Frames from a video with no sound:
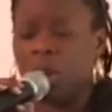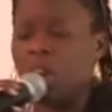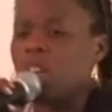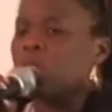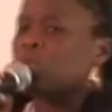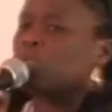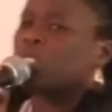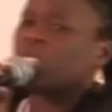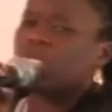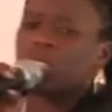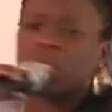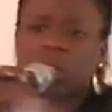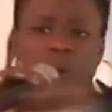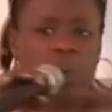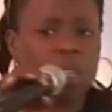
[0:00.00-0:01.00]
So
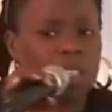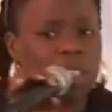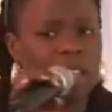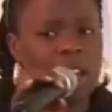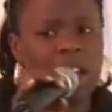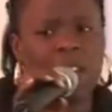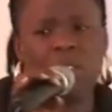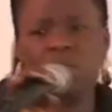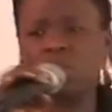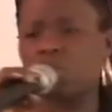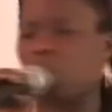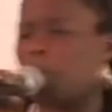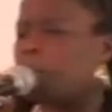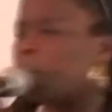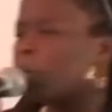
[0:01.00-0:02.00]
just quit and
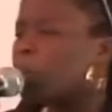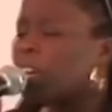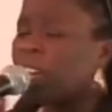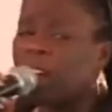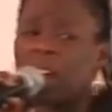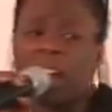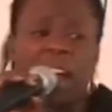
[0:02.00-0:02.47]
stop looking